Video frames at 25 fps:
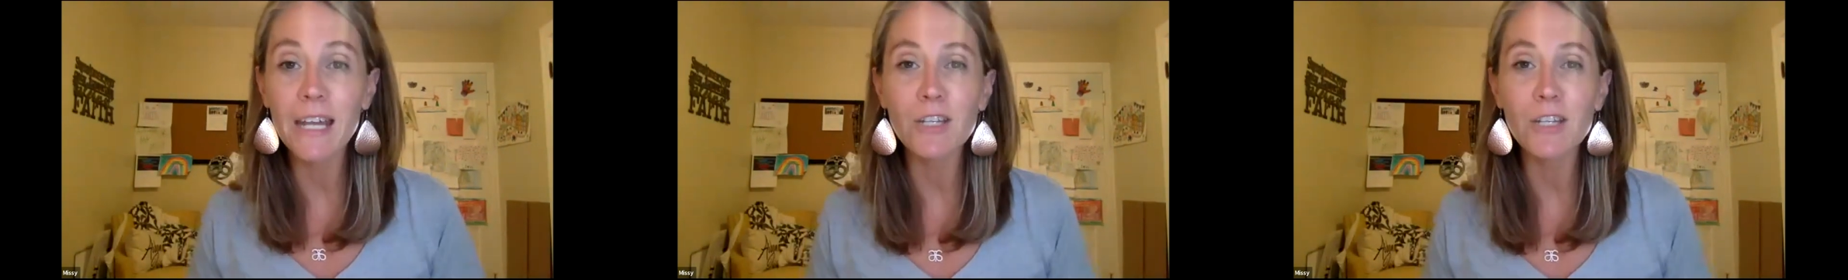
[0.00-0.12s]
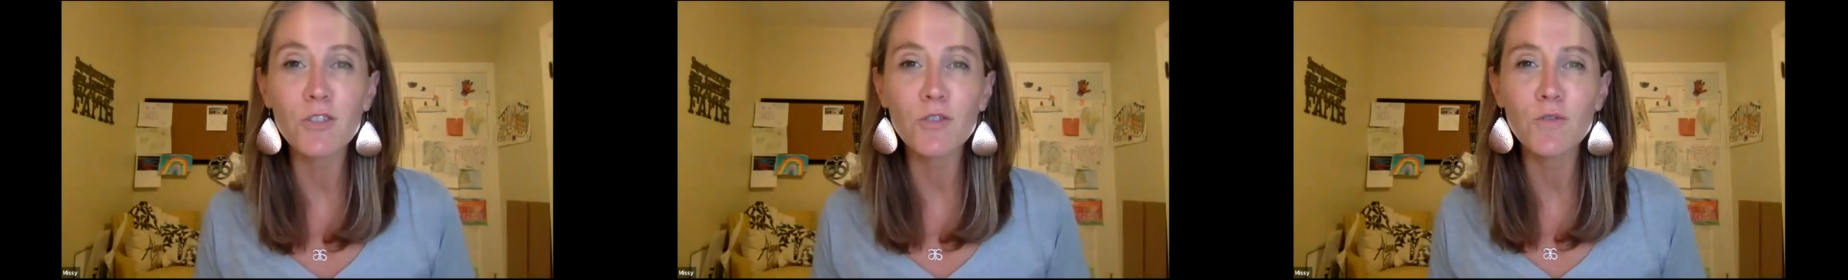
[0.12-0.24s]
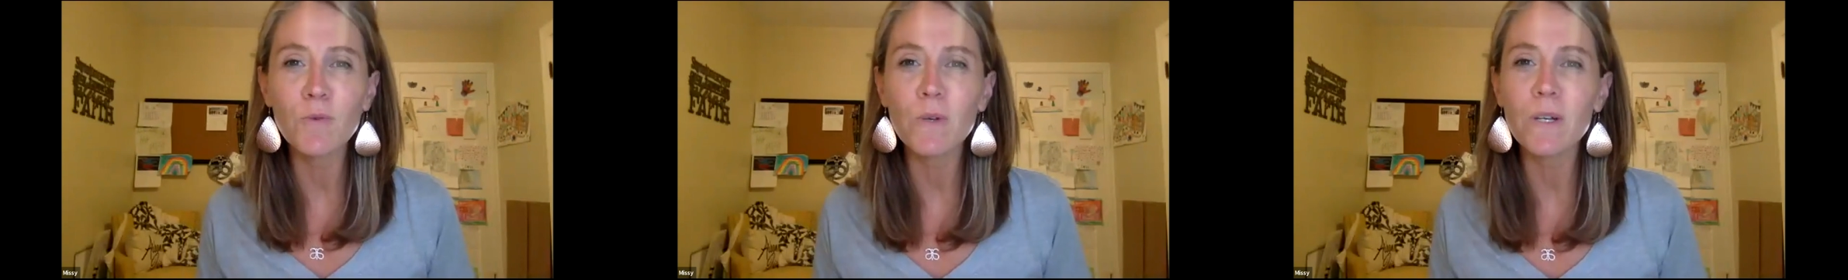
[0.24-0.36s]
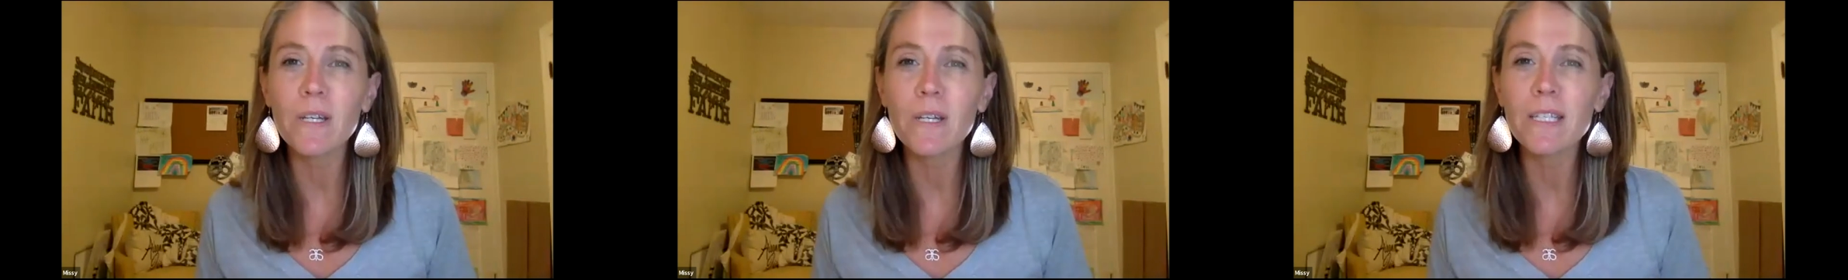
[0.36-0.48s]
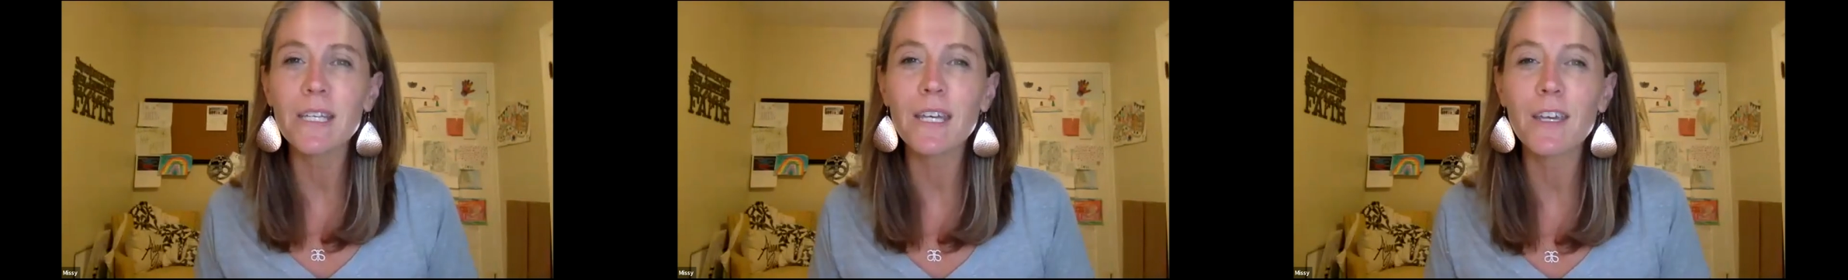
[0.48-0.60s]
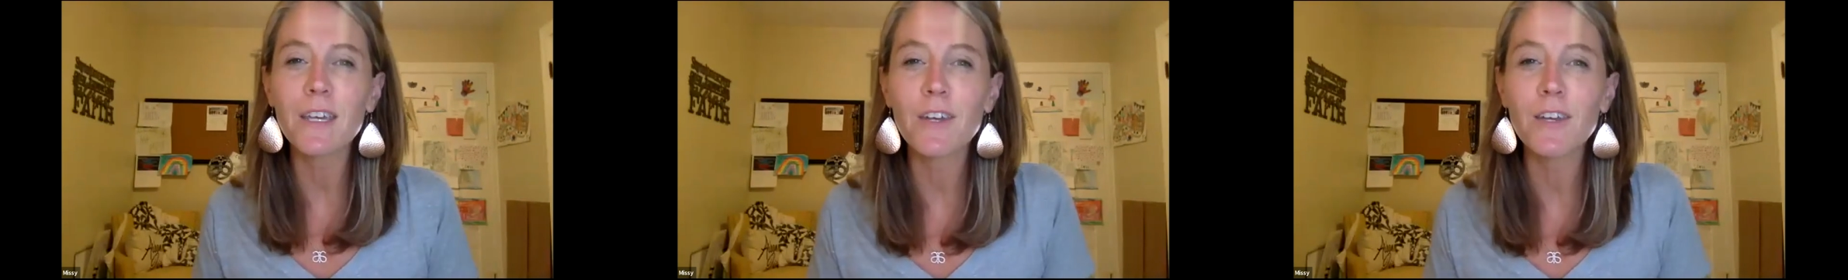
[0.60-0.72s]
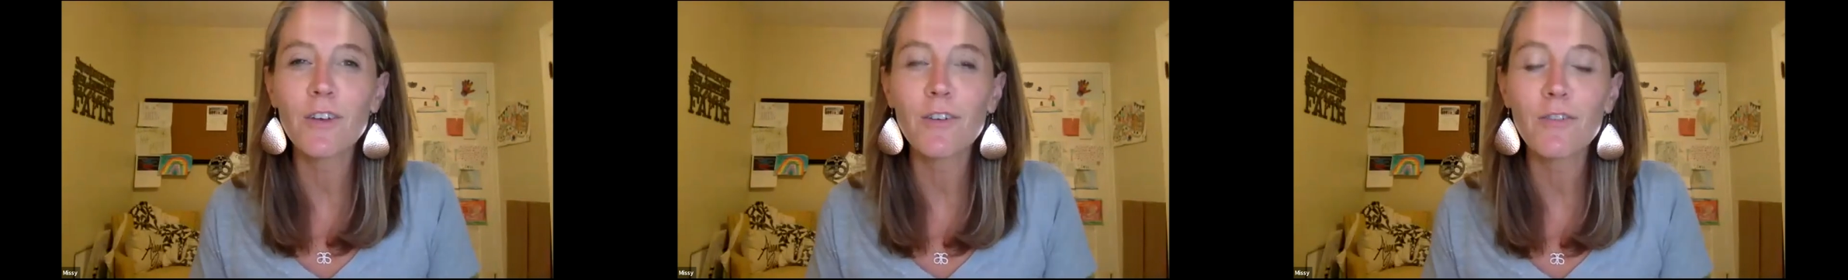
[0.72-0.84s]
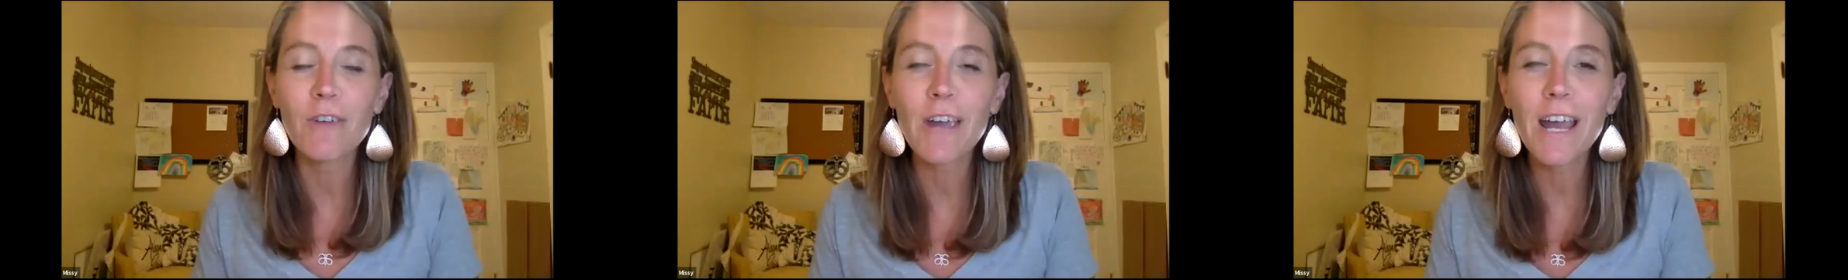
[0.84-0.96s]
I just want to say
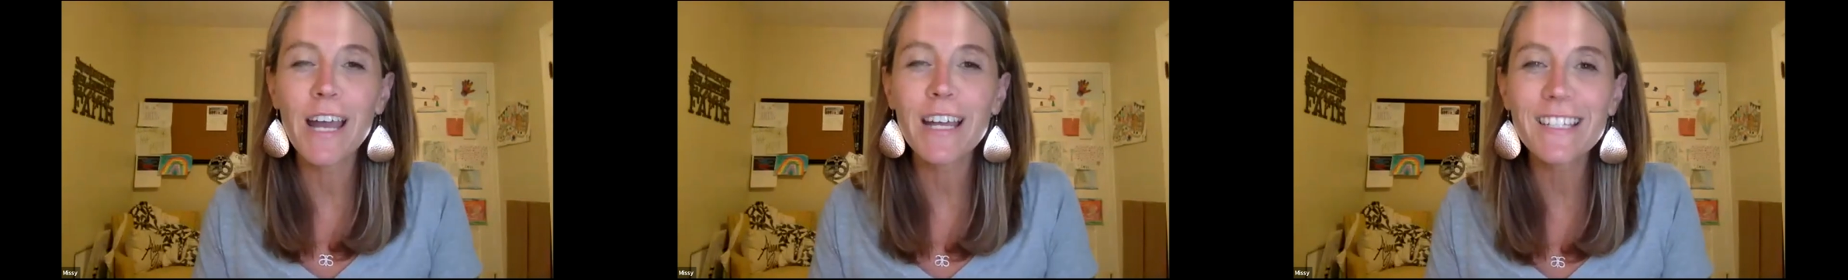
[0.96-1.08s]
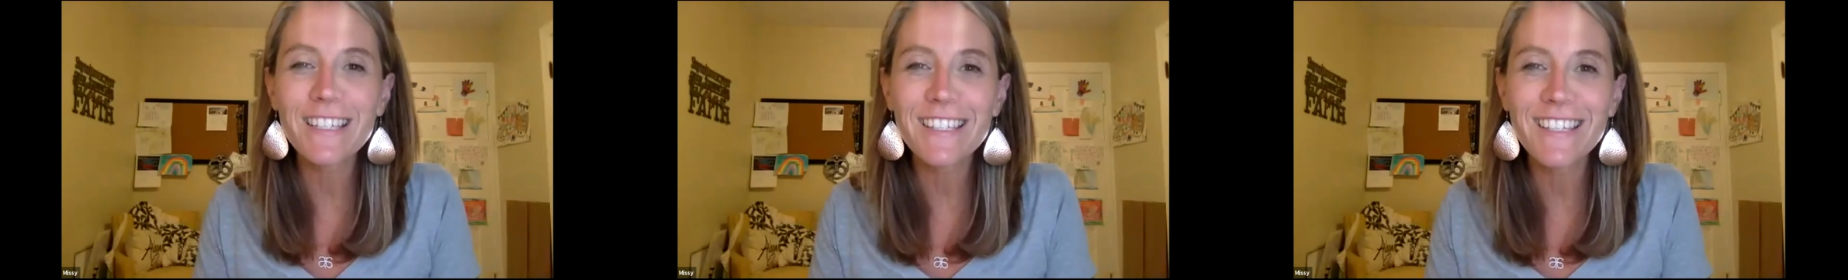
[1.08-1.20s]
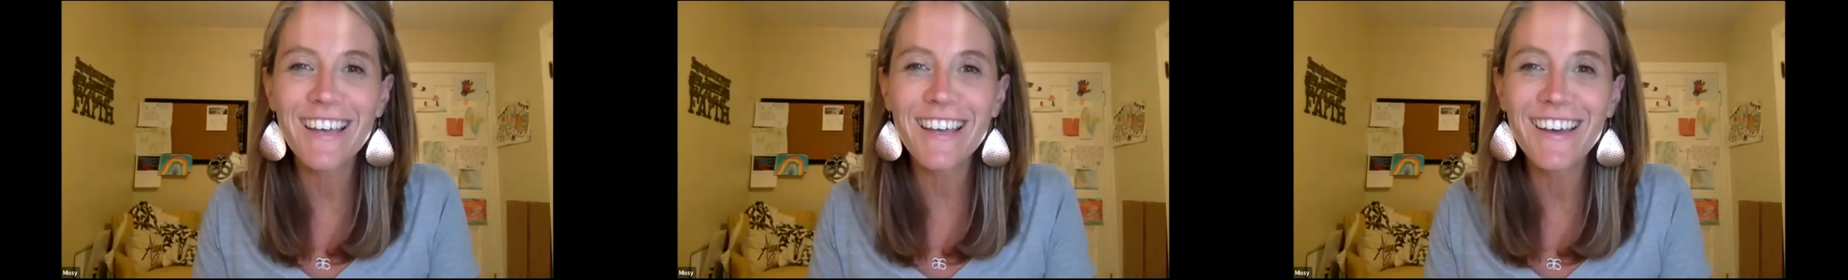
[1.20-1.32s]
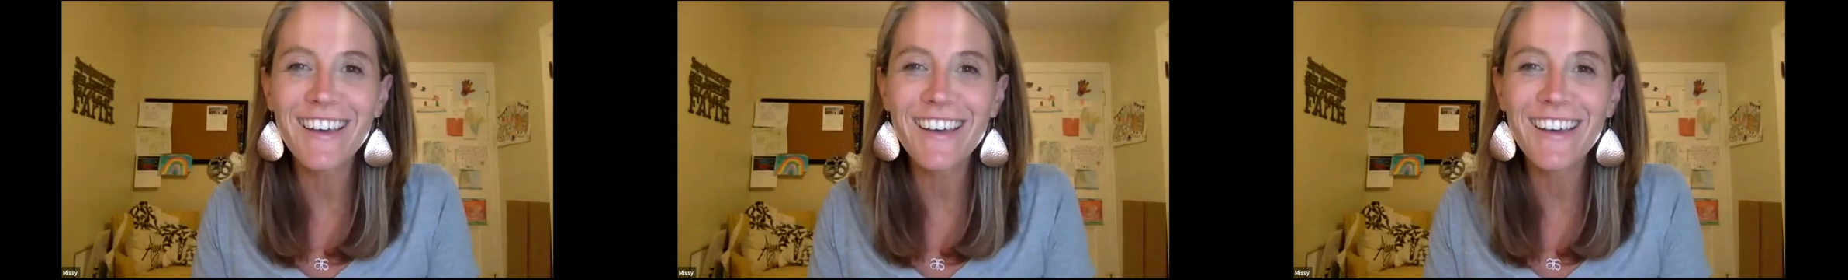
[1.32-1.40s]
congrats